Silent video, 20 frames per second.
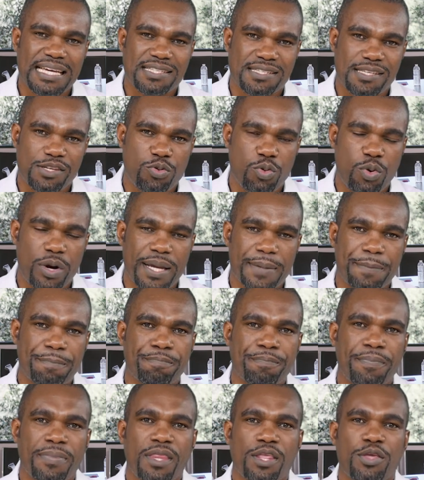as it were,
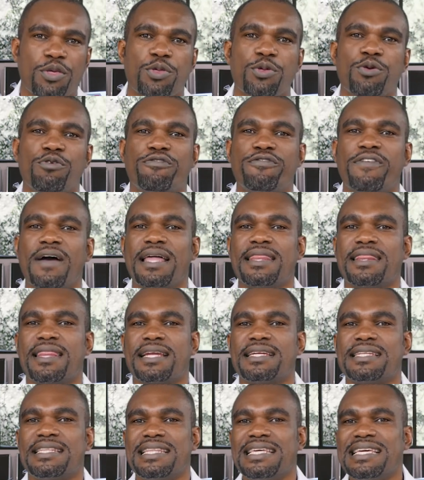you'll find
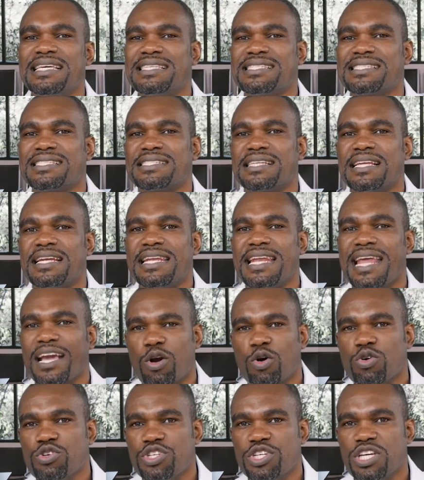that these
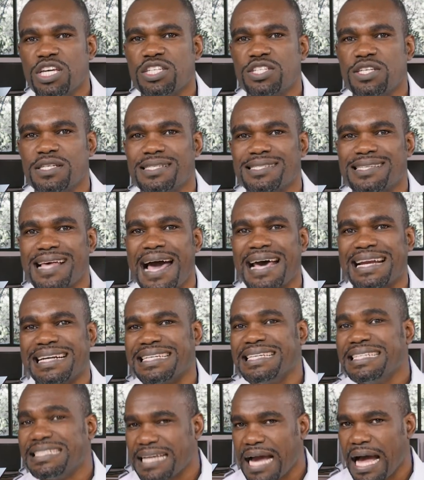negotiations are
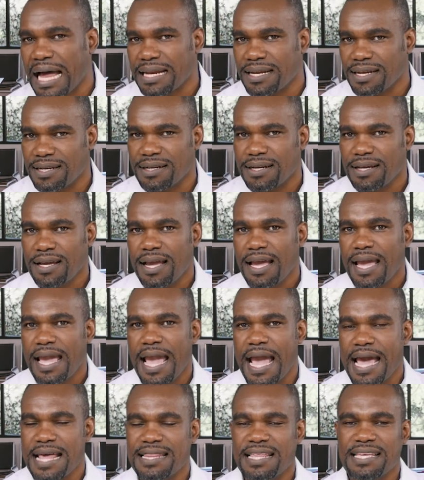redone,
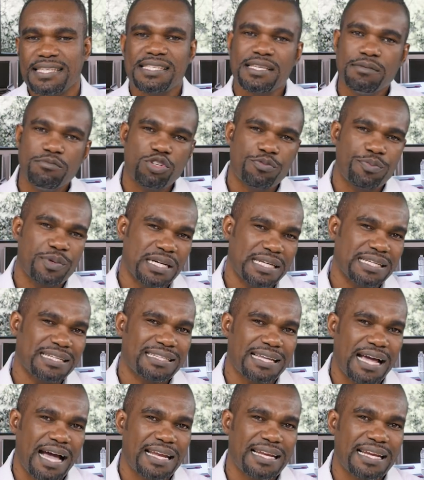and they seem to be
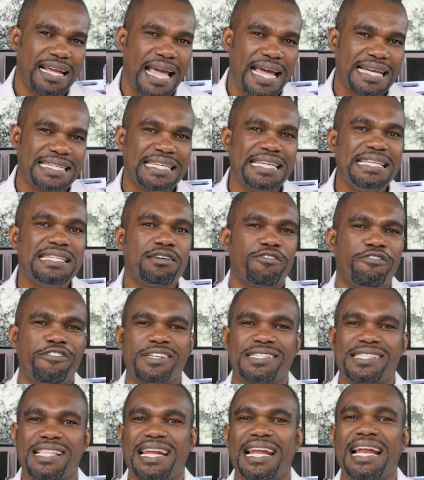redone at
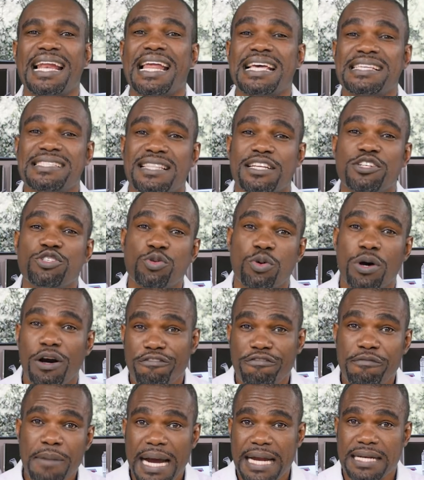intervals that are less than
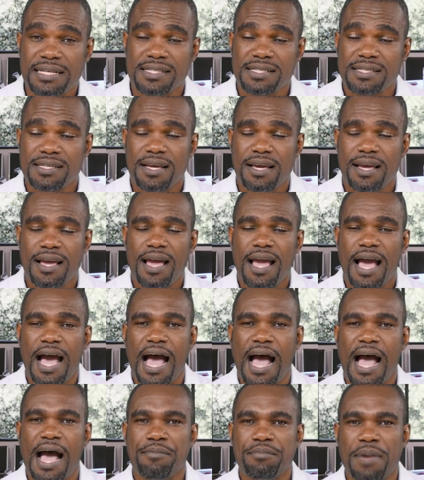12 months.
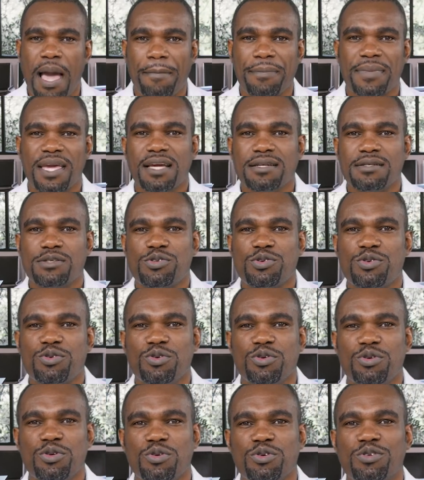I'm yet
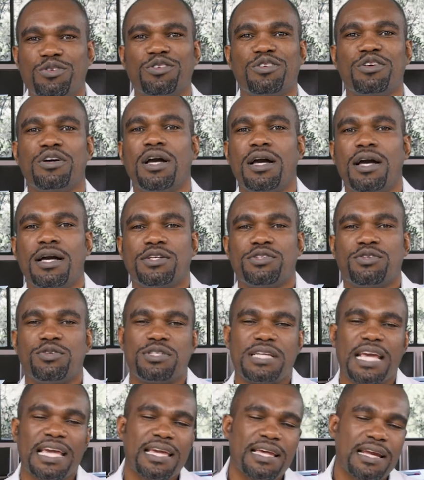to
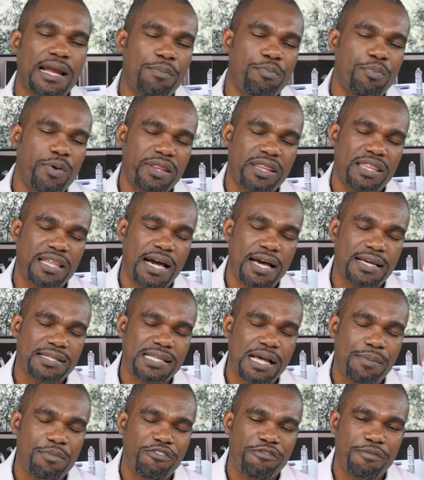take it up with
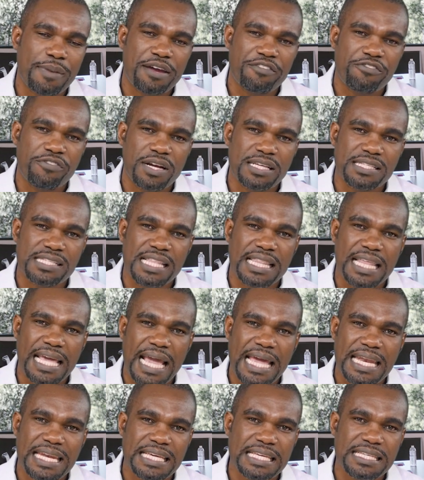some of my friends in the
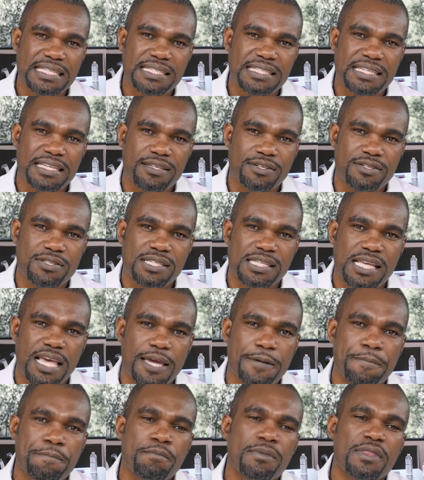NEC to
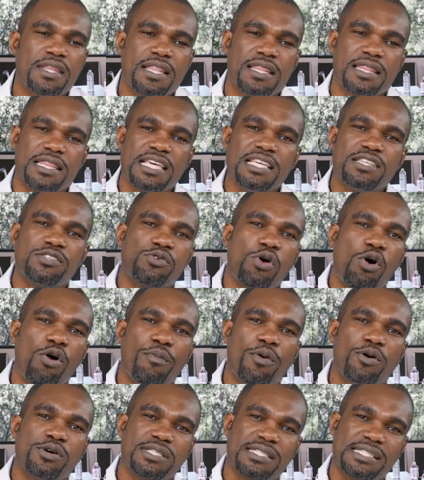say this
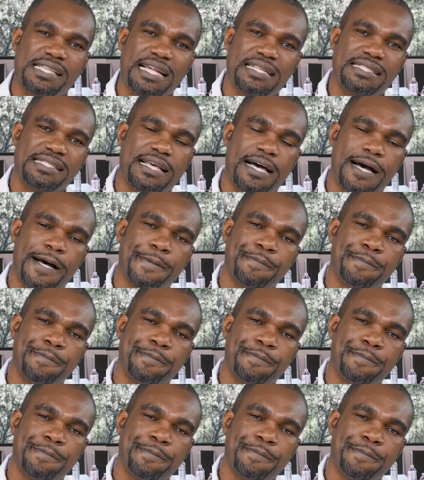almost sets